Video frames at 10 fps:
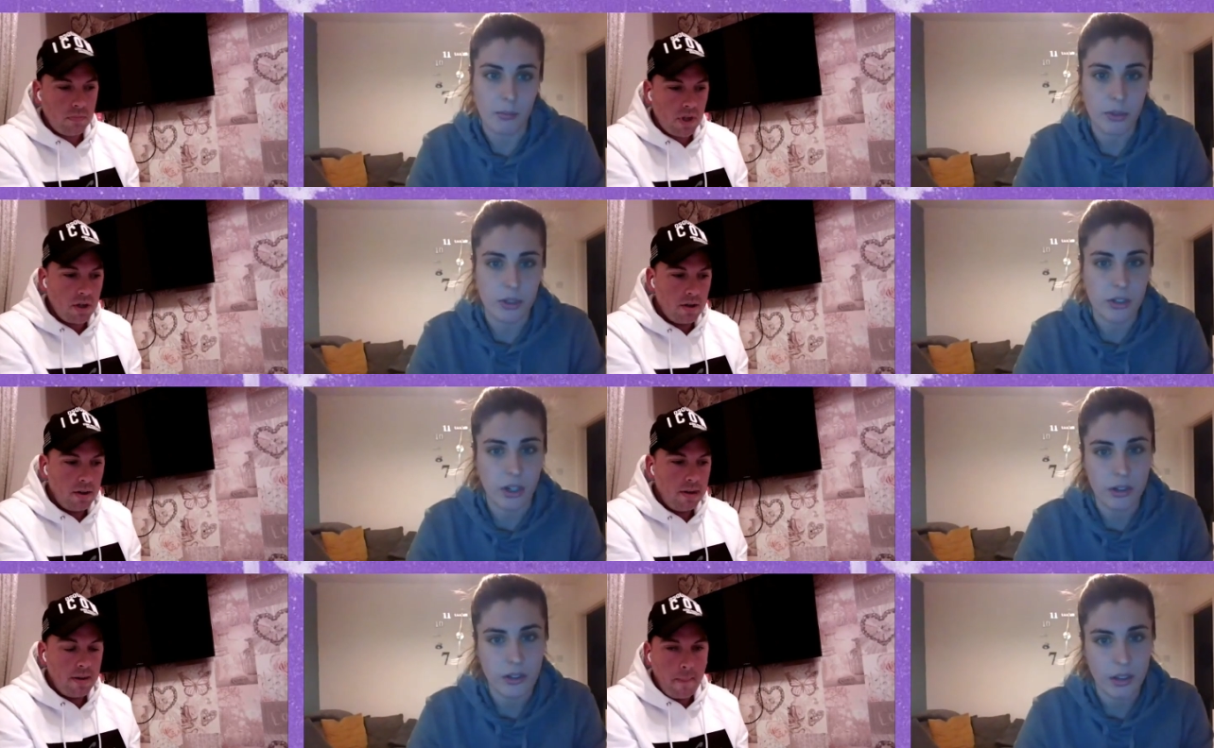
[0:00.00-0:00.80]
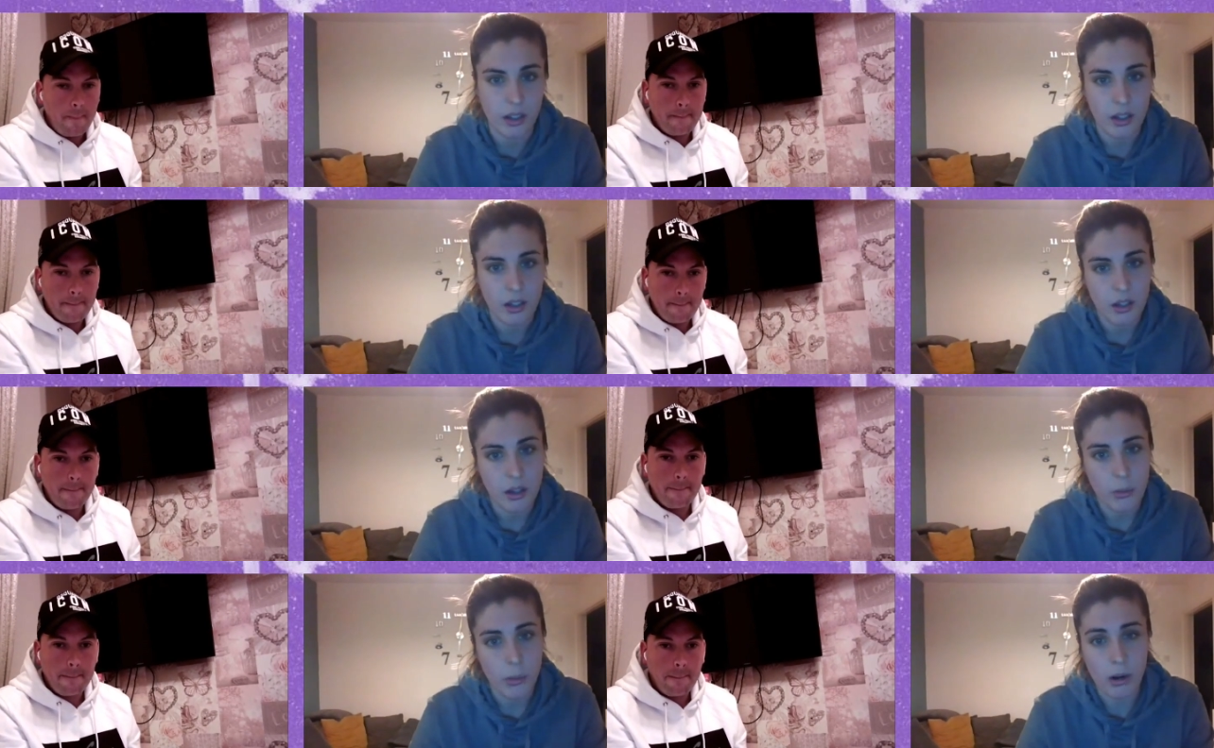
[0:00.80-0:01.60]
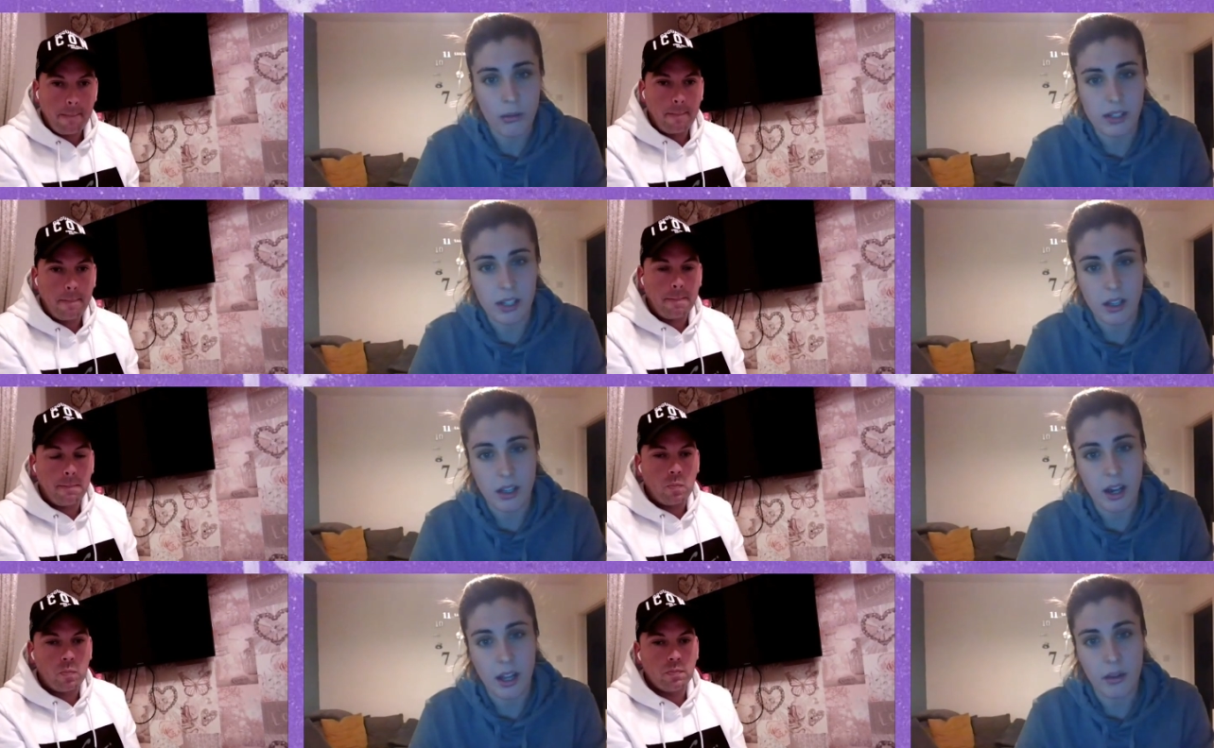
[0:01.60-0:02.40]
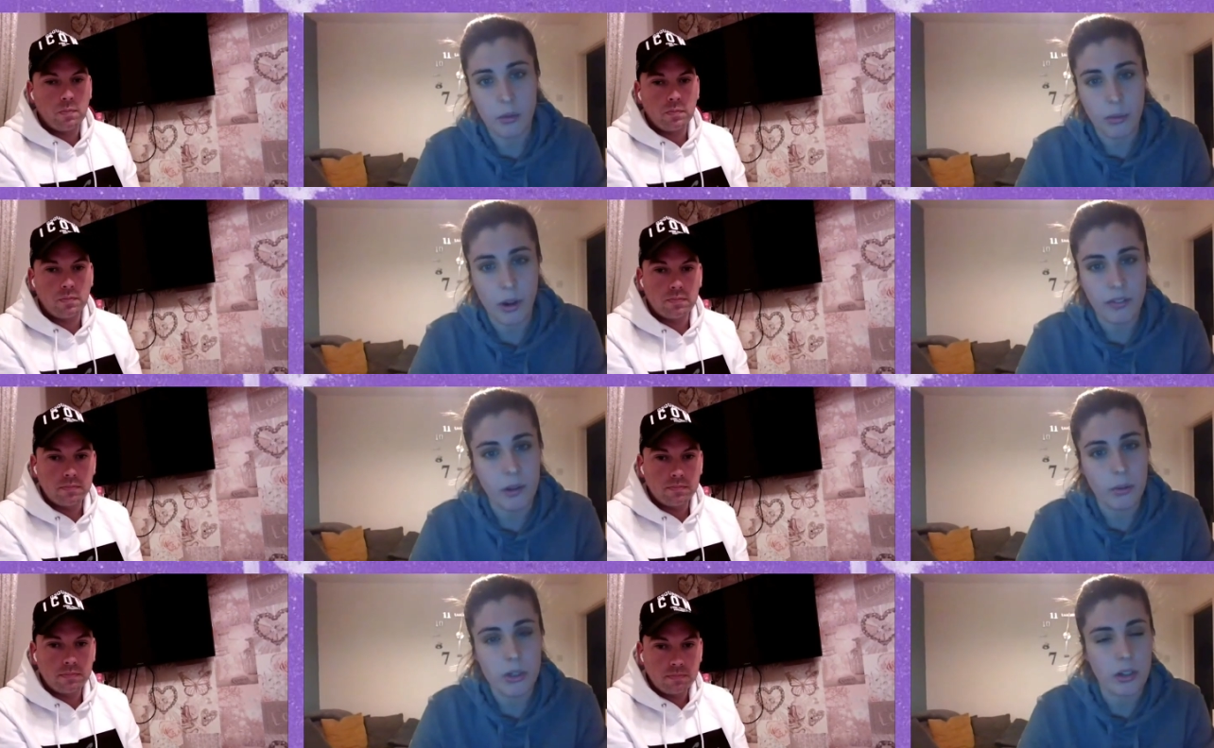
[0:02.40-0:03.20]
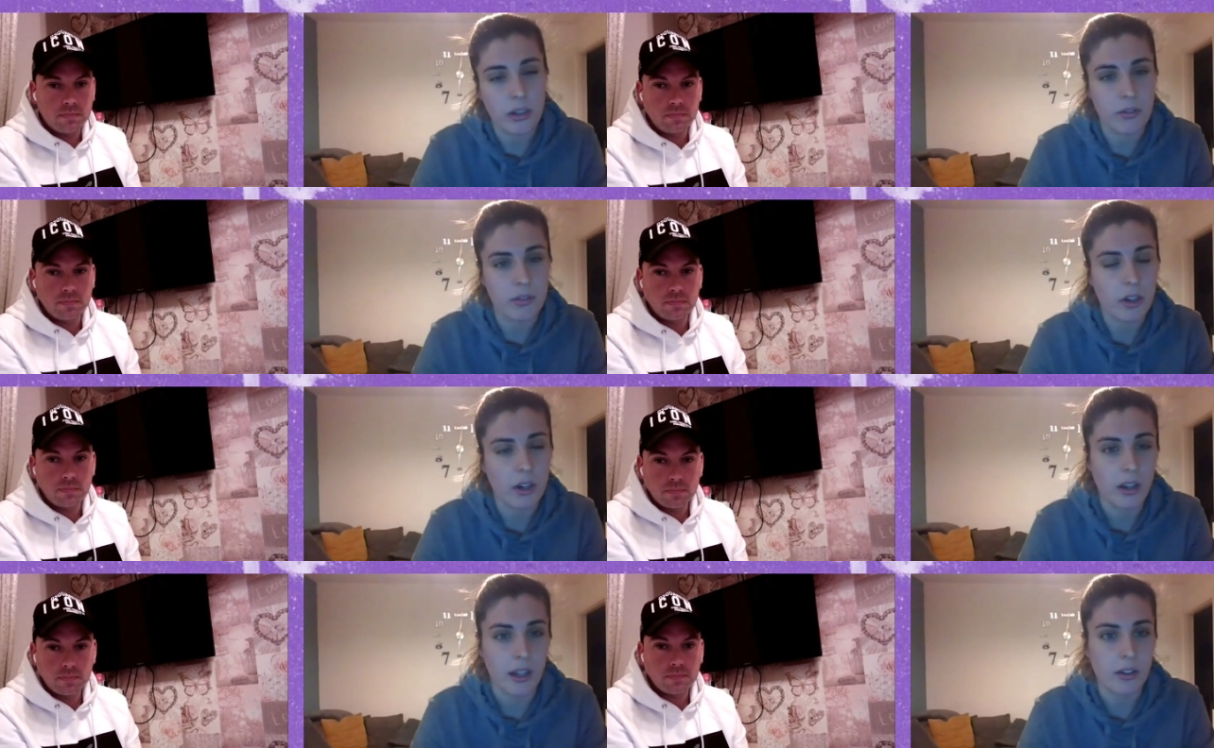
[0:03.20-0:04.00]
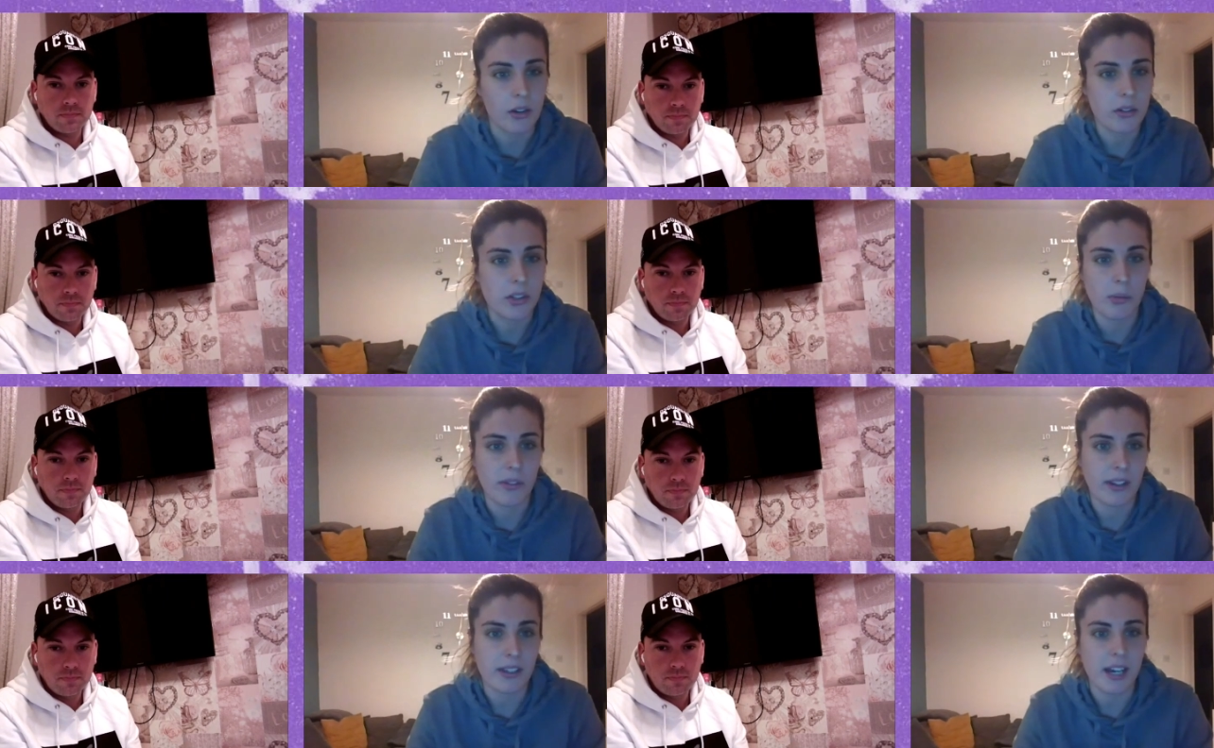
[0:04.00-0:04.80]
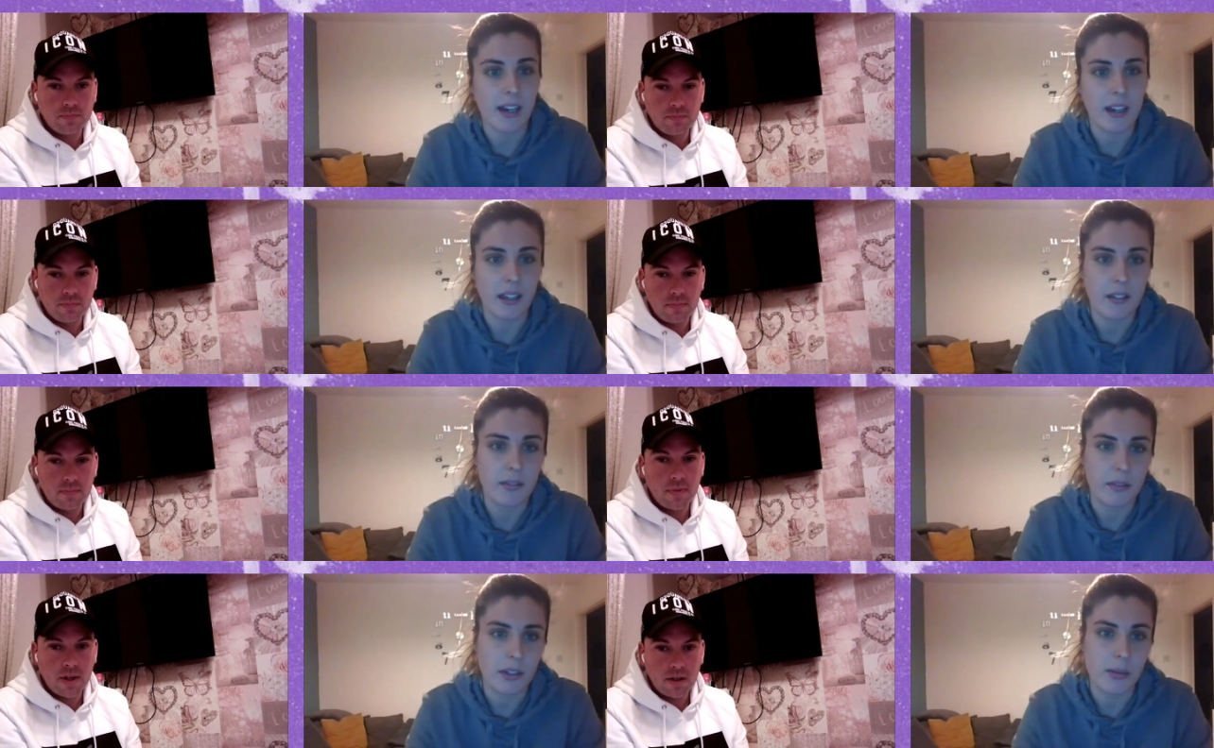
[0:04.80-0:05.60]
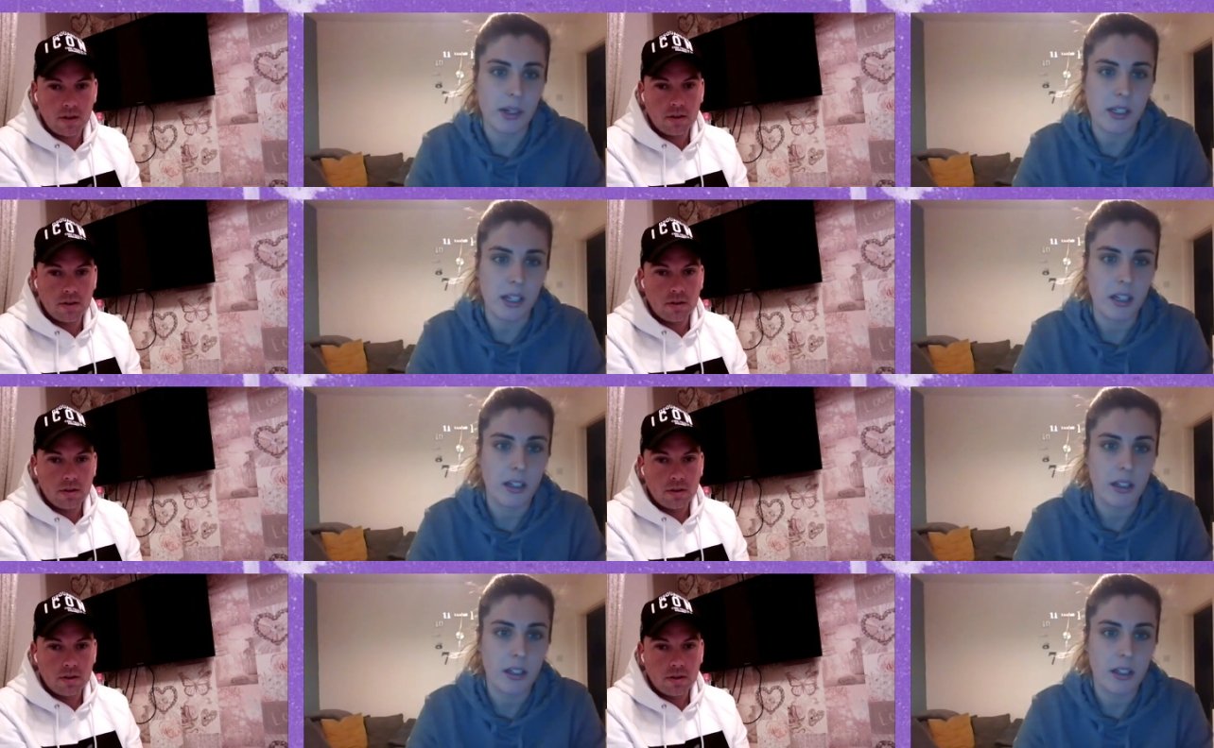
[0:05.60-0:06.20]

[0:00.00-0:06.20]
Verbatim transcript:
Speaker 1: just shows that we are resilient, and I think we showed a different side against Coventry with the attacking, especially.